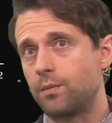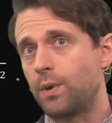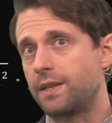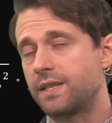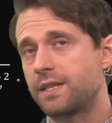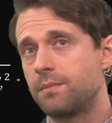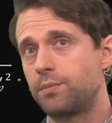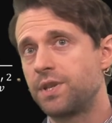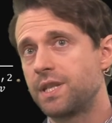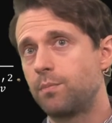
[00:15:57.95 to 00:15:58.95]
Well, this is in
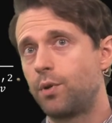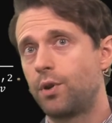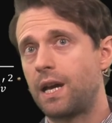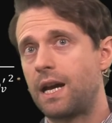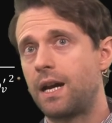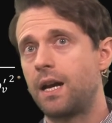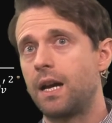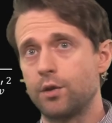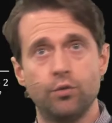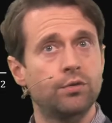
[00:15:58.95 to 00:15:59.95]
principle
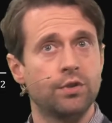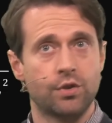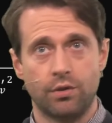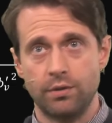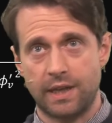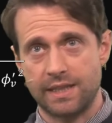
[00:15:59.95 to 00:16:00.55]
a good result, a